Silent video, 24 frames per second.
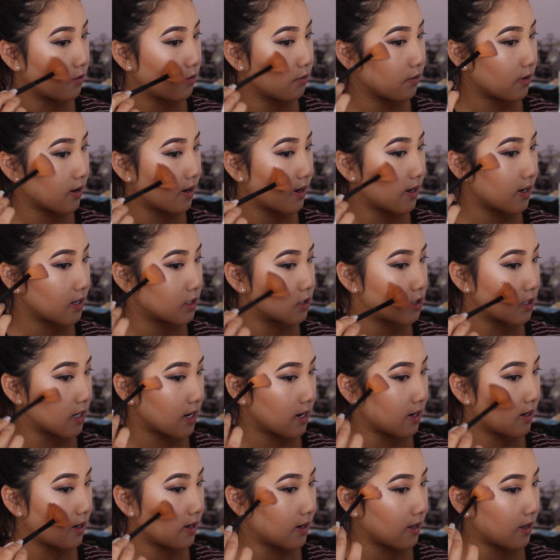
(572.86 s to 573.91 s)
really
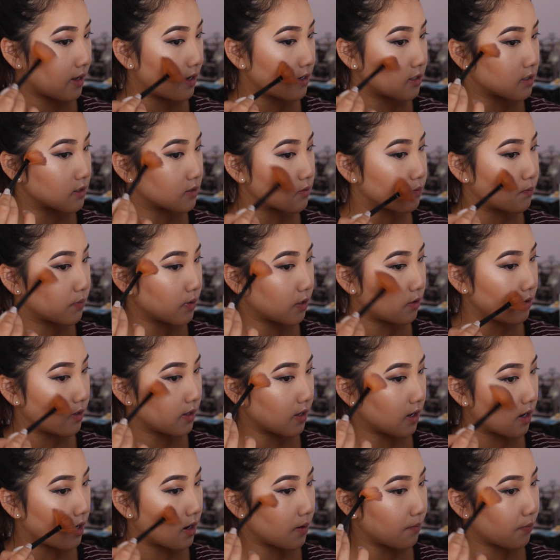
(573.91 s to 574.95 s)
gently just build
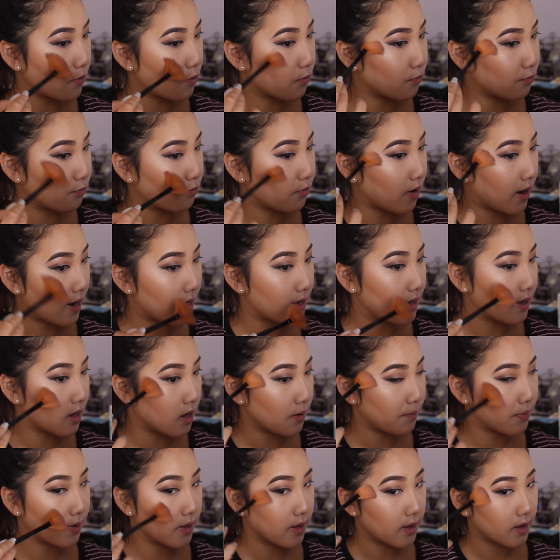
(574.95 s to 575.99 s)
it up right
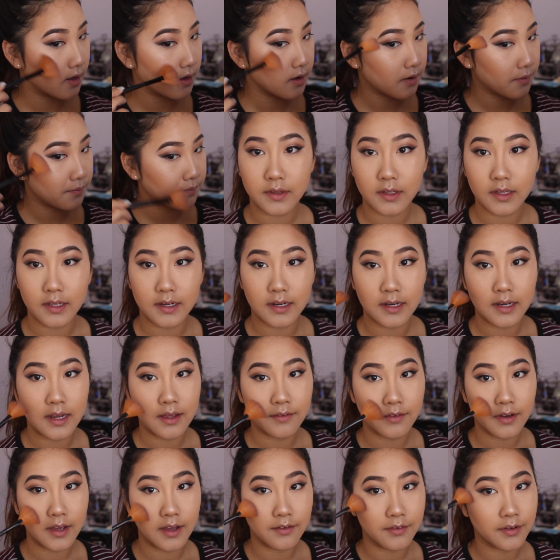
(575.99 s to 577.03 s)
up here. You can
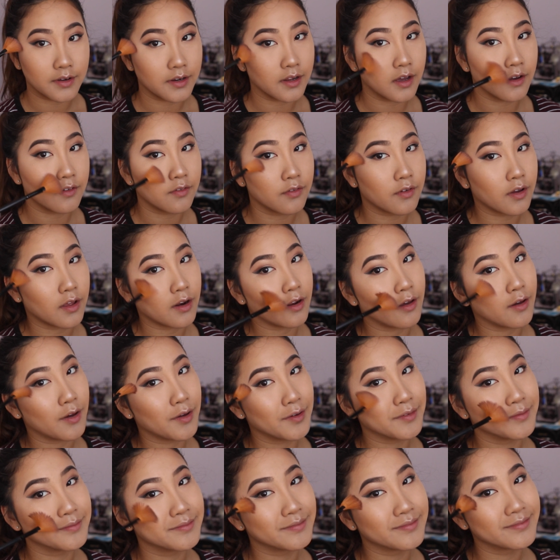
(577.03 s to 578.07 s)
never have enough glow.